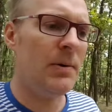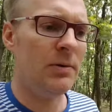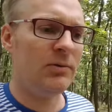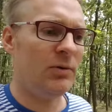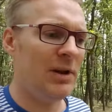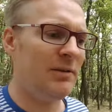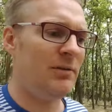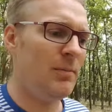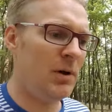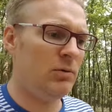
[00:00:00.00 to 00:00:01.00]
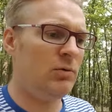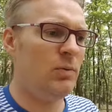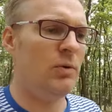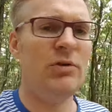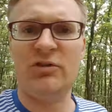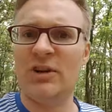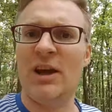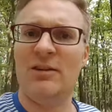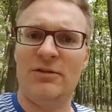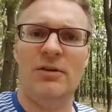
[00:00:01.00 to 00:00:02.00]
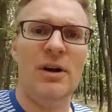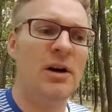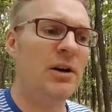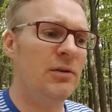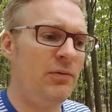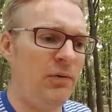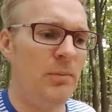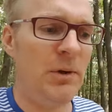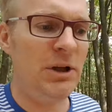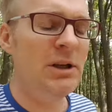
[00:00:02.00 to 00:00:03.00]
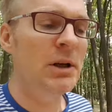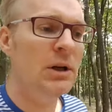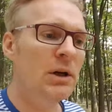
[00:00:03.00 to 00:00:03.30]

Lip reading: So that's about the worst case scenario for me,